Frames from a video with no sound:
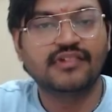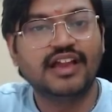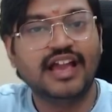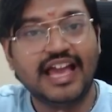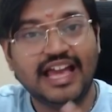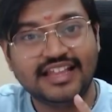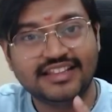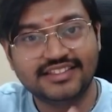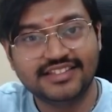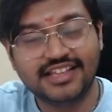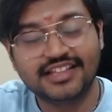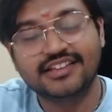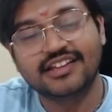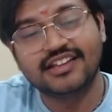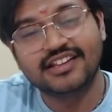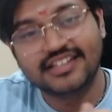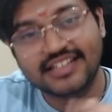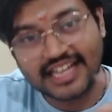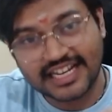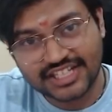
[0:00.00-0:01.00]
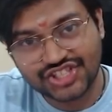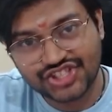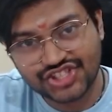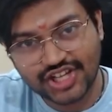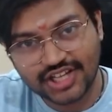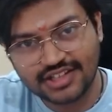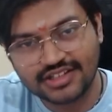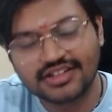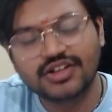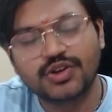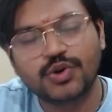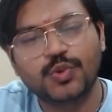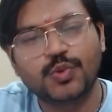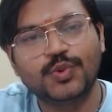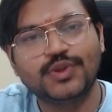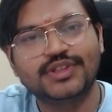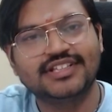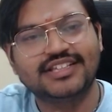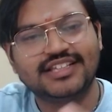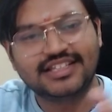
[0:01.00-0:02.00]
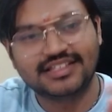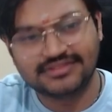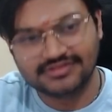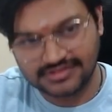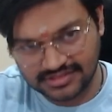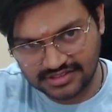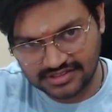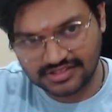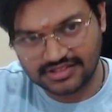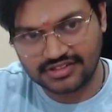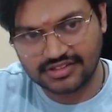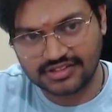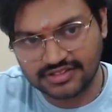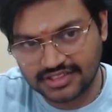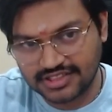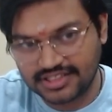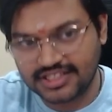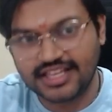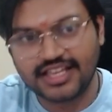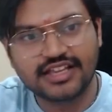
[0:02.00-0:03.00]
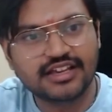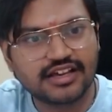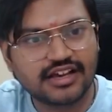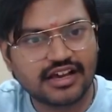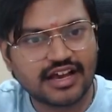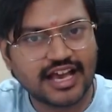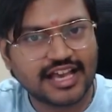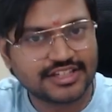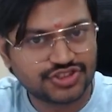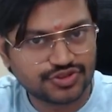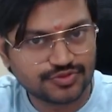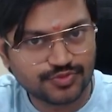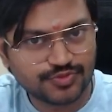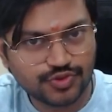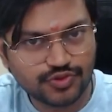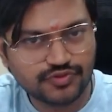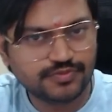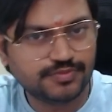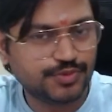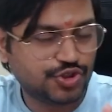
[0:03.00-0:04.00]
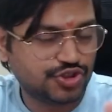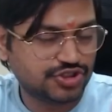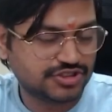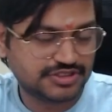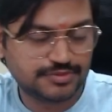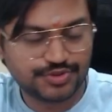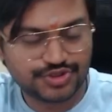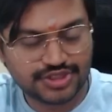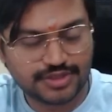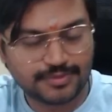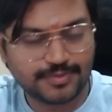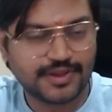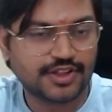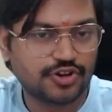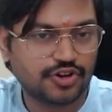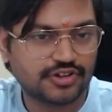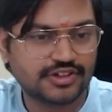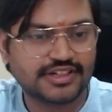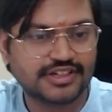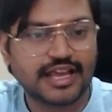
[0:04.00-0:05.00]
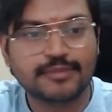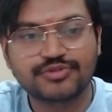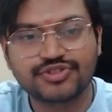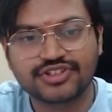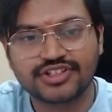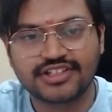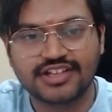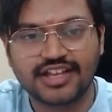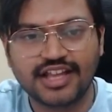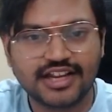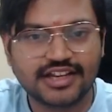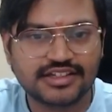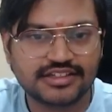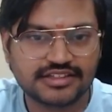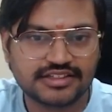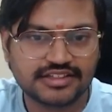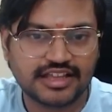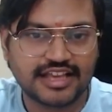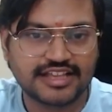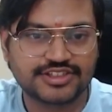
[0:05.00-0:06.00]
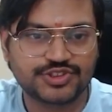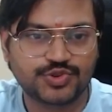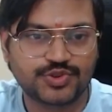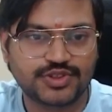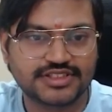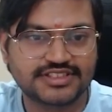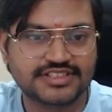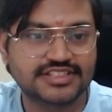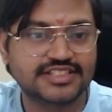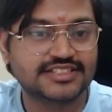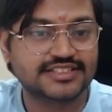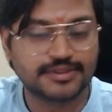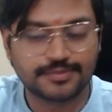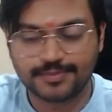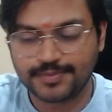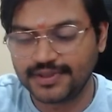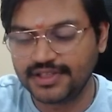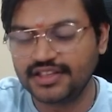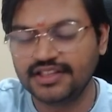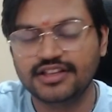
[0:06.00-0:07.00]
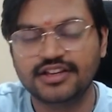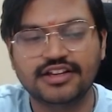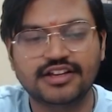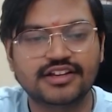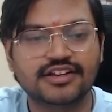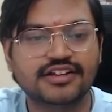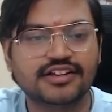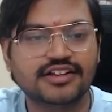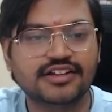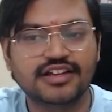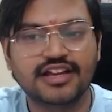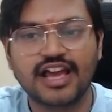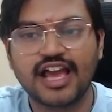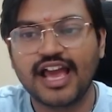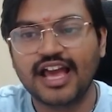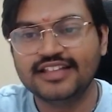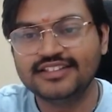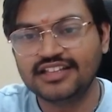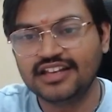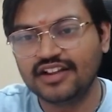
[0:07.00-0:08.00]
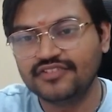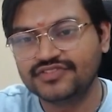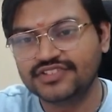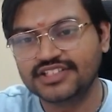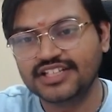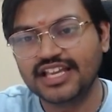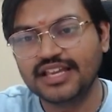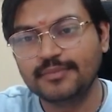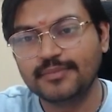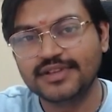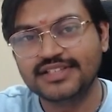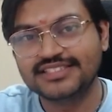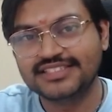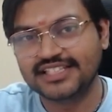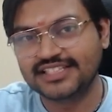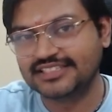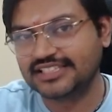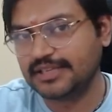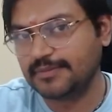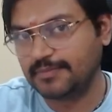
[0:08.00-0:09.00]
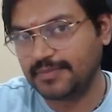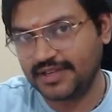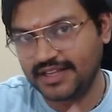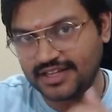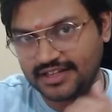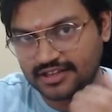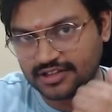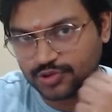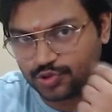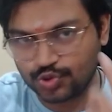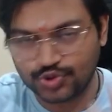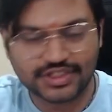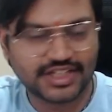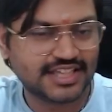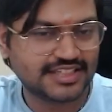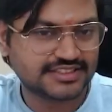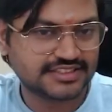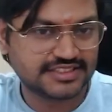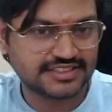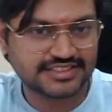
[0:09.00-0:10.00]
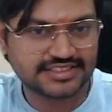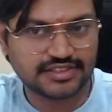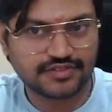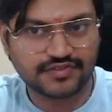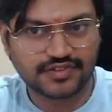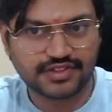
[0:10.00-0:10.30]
and then knight check with the king has to move because the bishop cannot capture the knight. As you can see, there's a pin here. And then after king b6, he played rook takes d7.